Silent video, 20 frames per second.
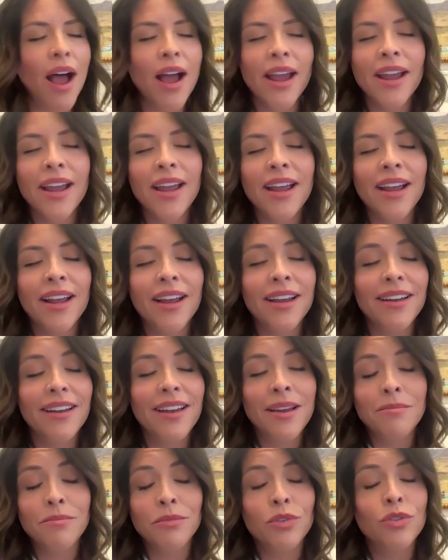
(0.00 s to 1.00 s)
I
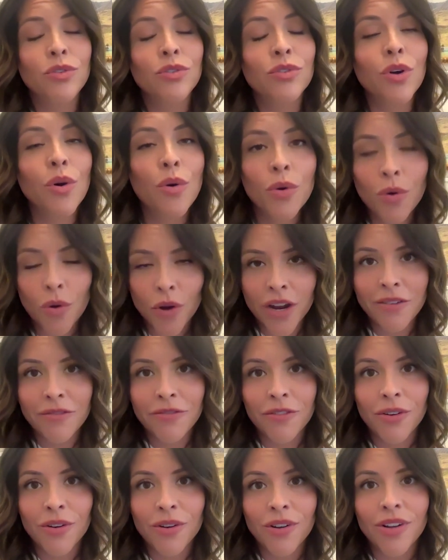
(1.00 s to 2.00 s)
am so
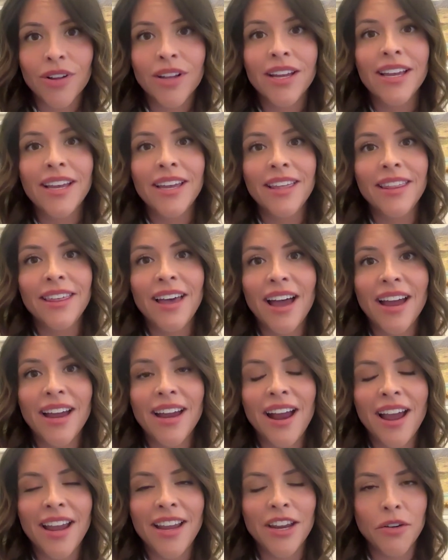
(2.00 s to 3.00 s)
grateful
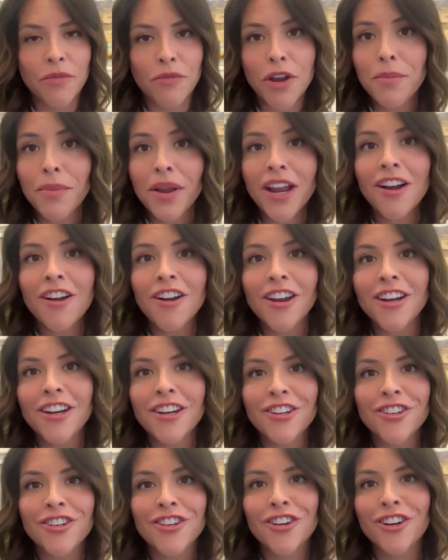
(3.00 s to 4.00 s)
that I can run my air
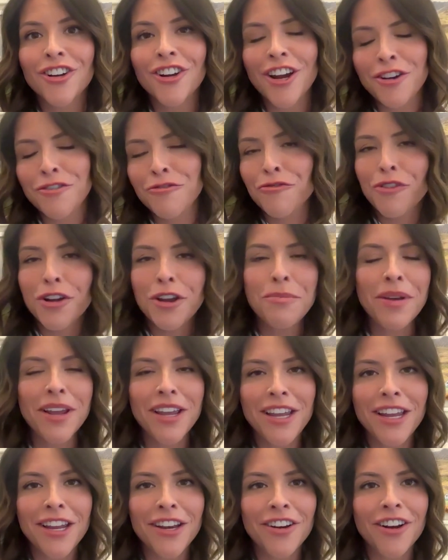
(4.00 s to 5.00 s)
conditioner and run my
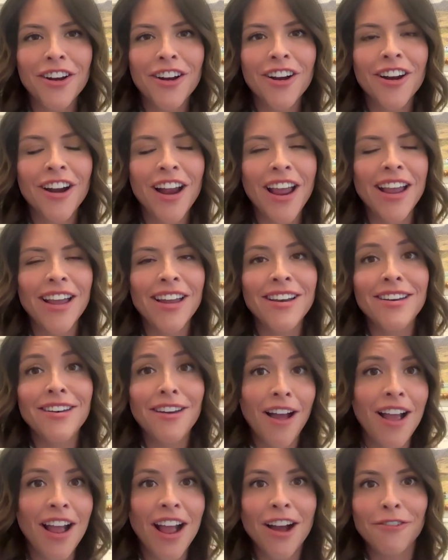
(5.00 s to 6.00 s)
heater and
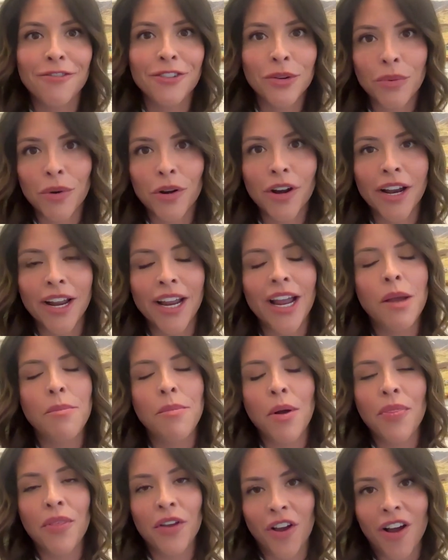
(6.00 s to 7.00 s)
not have to worry about the